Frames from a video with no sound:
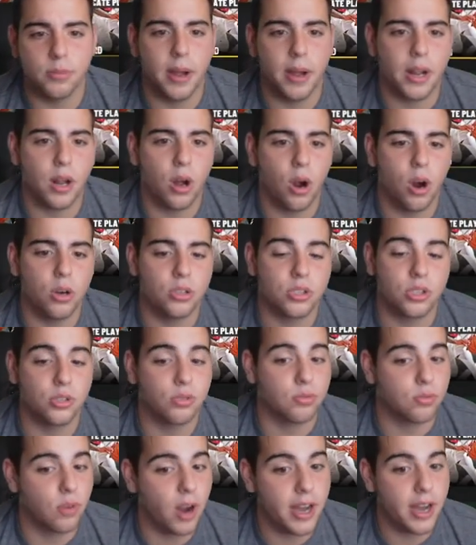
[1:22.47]
my cards
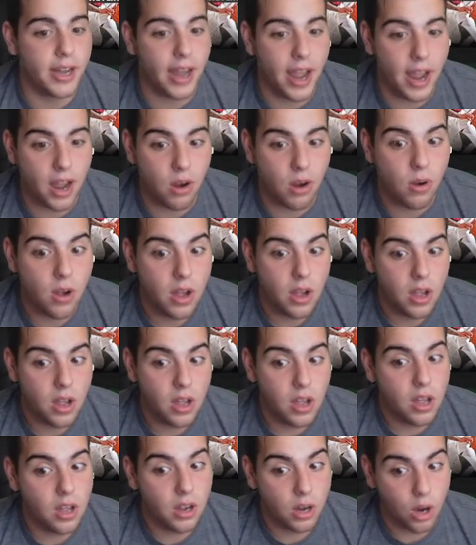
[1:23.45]
because right now
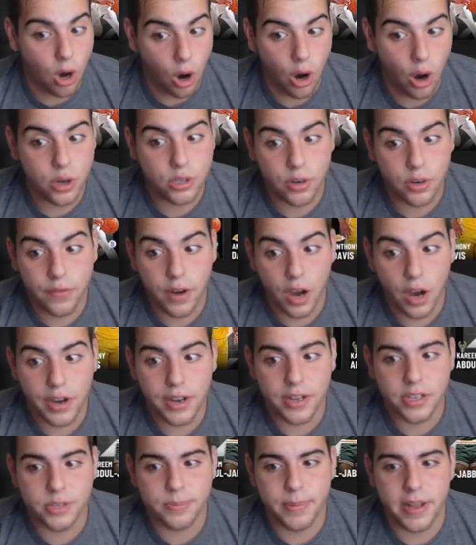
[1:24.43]
Cards are
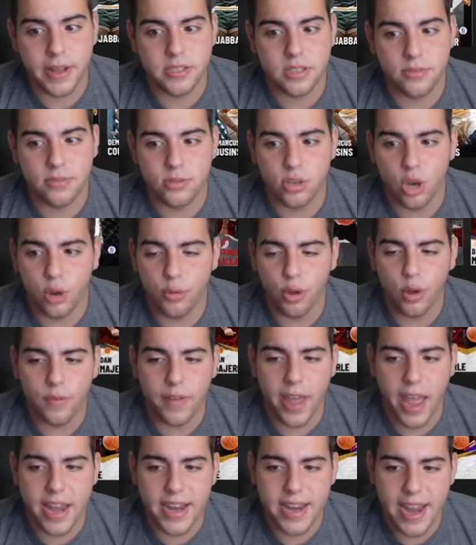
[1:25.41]
very expensive, so if you
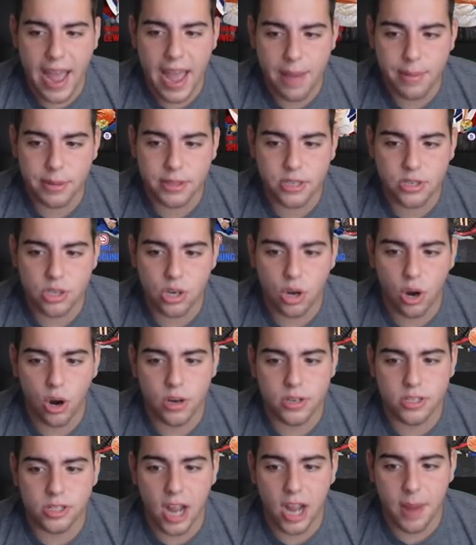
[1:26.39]
have any Amethyst
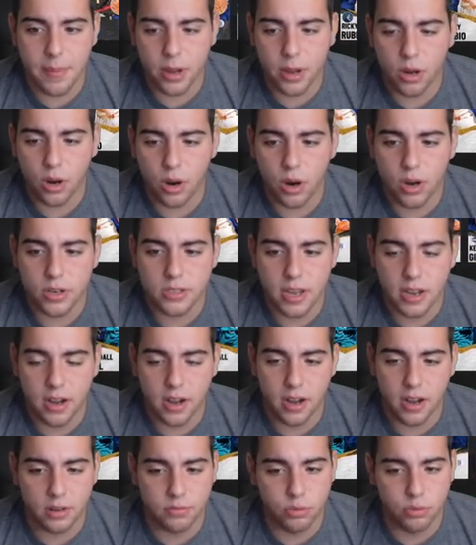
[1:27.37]
cards, Diamond cards,
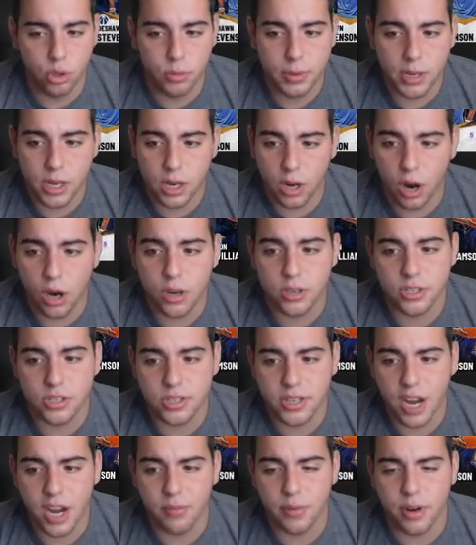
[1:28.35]
uh, Ruby cards,
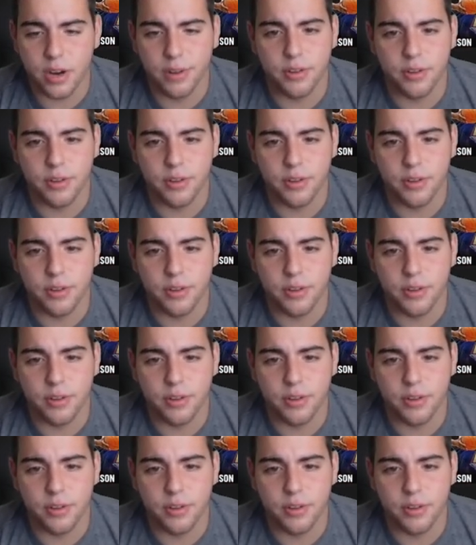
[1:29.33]
just get rid of